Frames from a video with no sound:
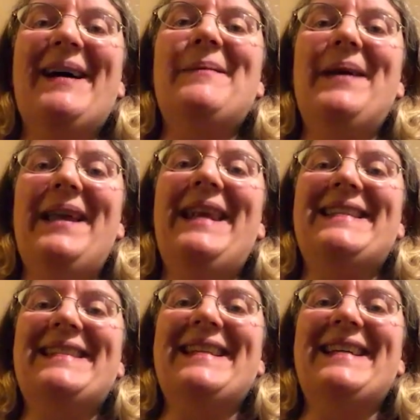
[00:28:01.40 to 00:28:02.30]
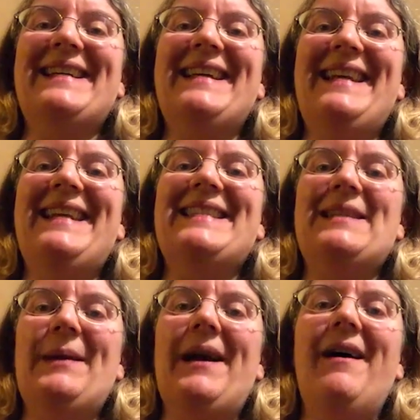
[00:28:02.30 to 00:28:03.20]
It needs
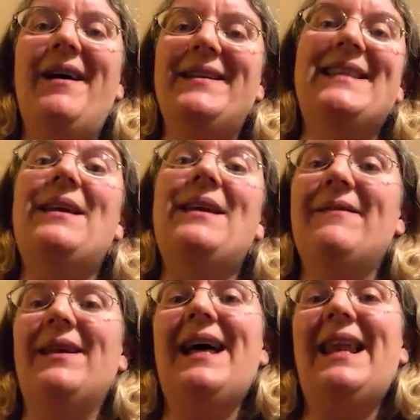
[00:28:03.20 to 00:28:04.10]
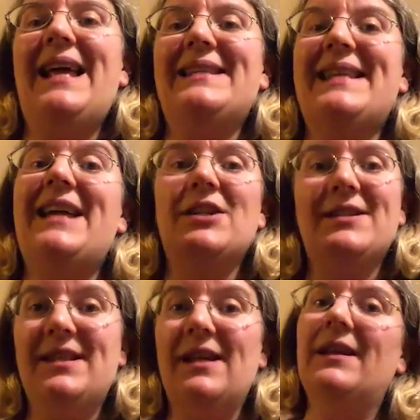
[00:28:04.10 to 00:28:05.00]
to be cut. And so even at that late stage, I
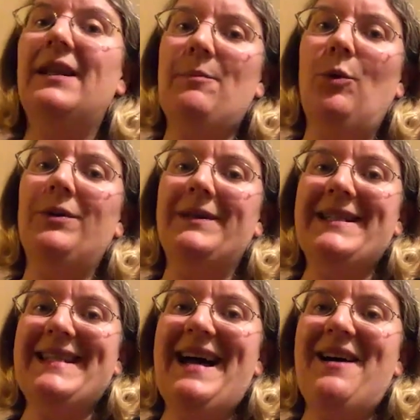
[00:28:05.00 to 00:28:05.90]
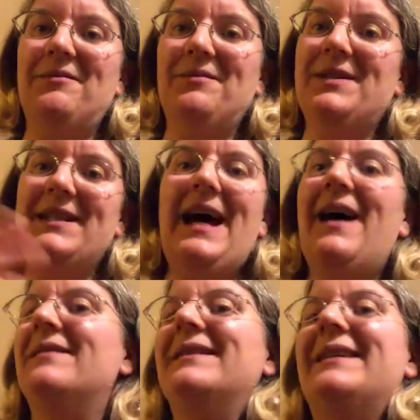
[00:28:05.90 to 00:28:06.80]
suddenly boiled it down to
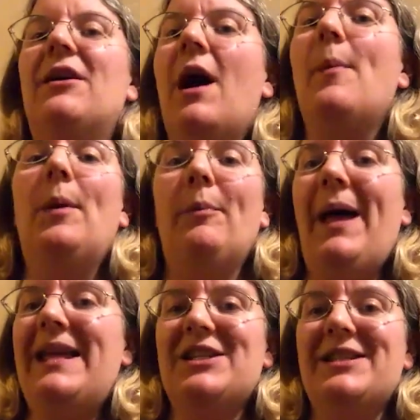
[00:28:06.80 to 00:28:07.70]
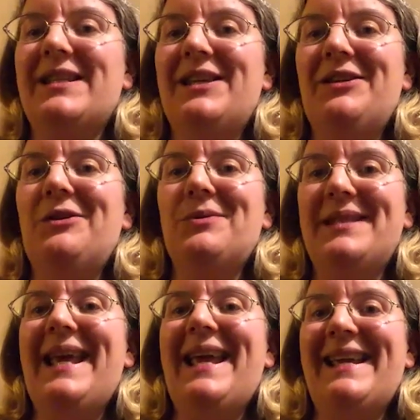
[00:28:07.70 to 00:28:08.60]
that, couple of pages that you
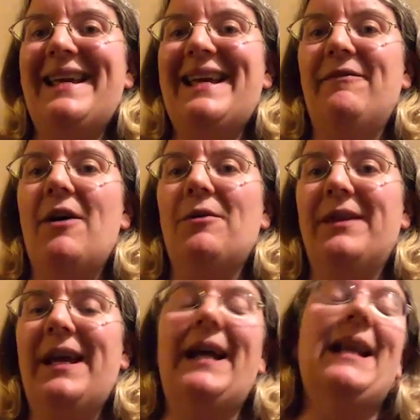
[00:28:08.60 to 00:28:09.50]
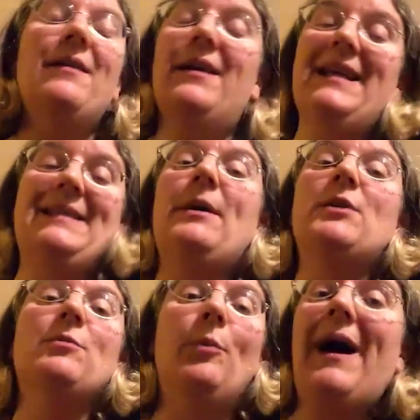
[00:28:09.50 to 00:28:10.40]
see in the final thing. And it is
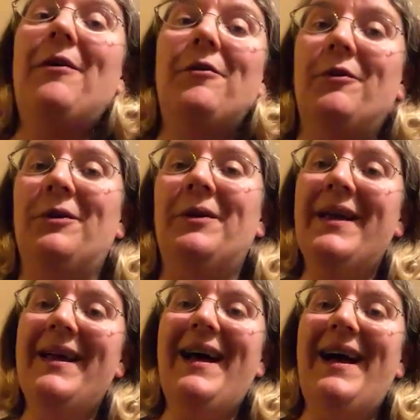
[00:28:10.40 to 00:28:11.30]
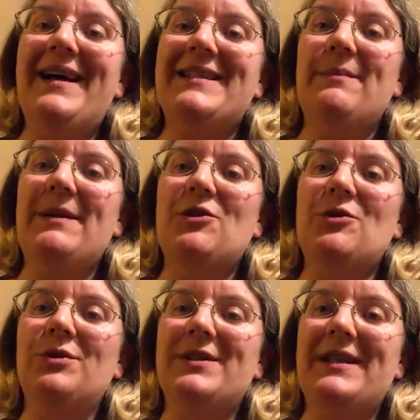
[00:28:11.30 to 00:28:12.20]
much more powerful to be
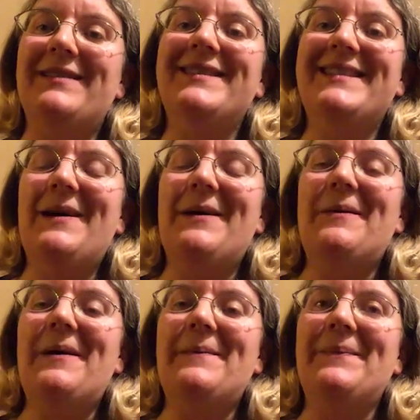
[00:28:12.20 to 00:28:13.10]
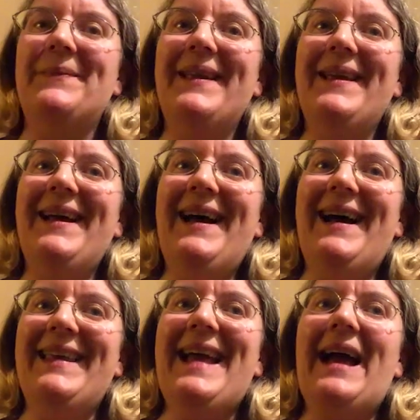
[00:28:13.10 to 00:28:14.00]
shorter. So
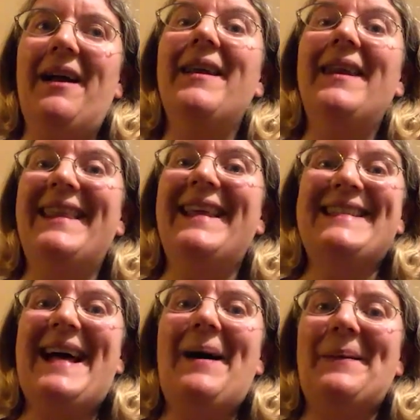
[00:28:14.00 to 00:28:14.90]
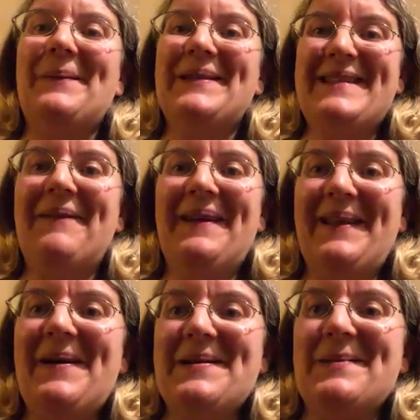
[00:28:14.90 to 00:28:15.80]
cutting things down was definitely
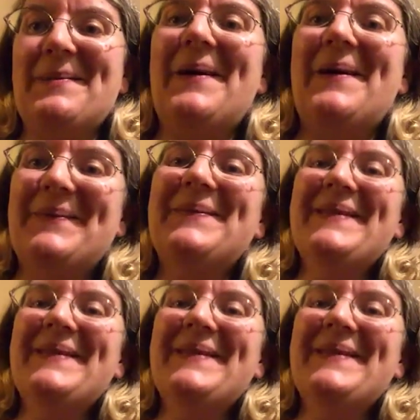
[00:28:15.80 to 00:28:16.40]
the hardest part.